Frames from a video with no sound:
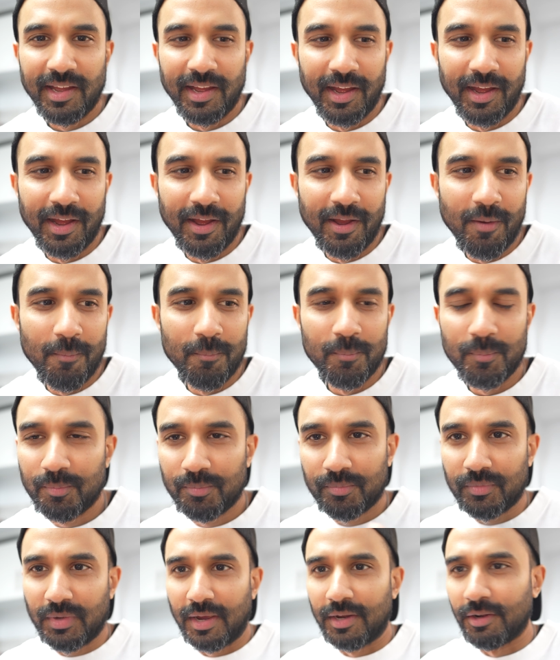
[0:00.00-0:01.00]

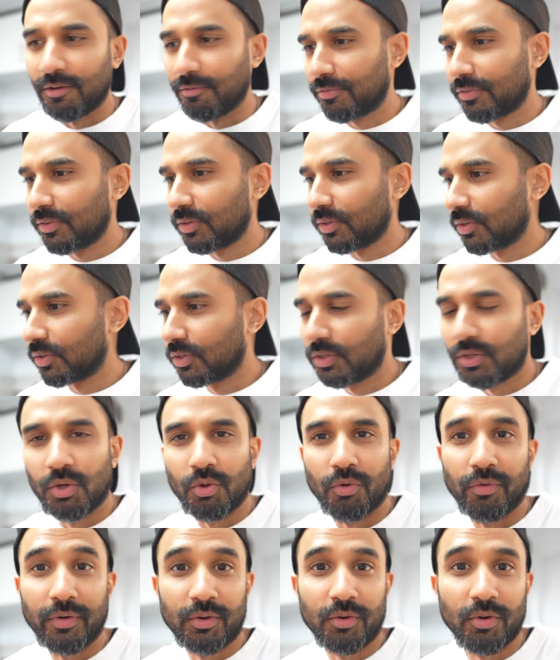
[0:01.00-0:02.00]
Kind of
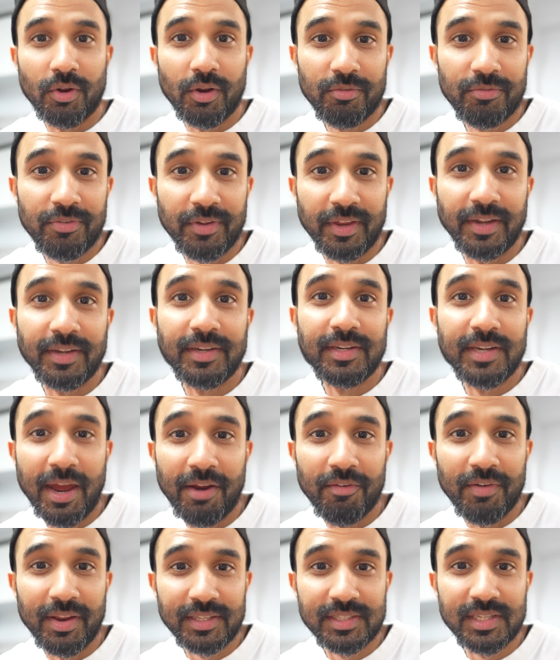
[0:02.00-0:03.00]
choreographing,
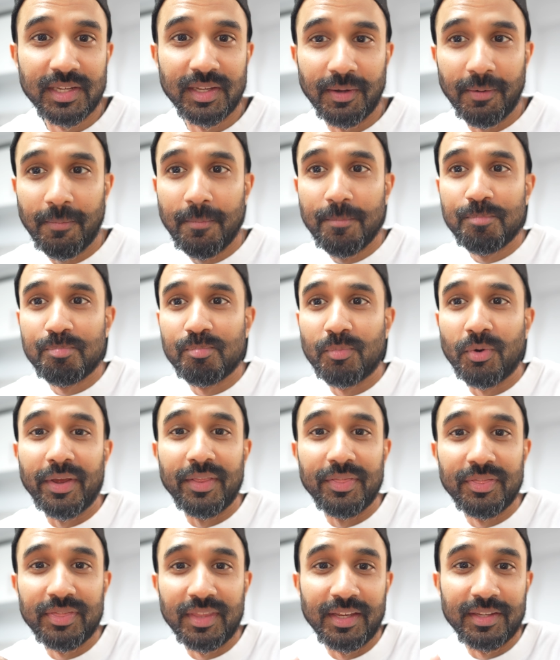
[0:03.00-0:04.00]
directing,
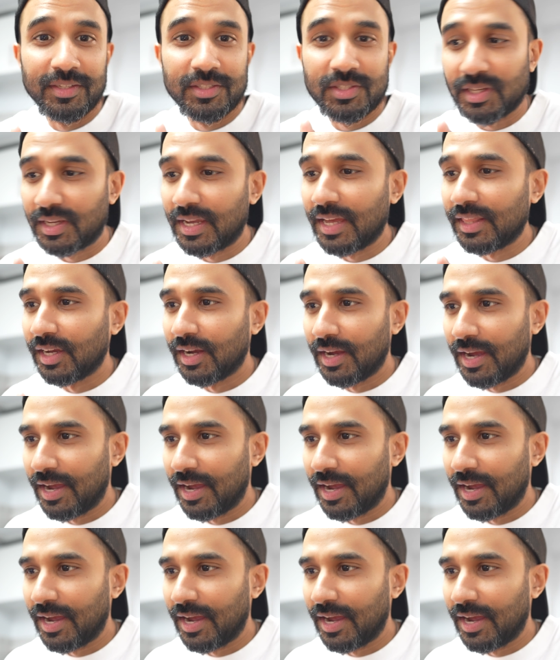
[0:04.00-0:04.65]
putting things together.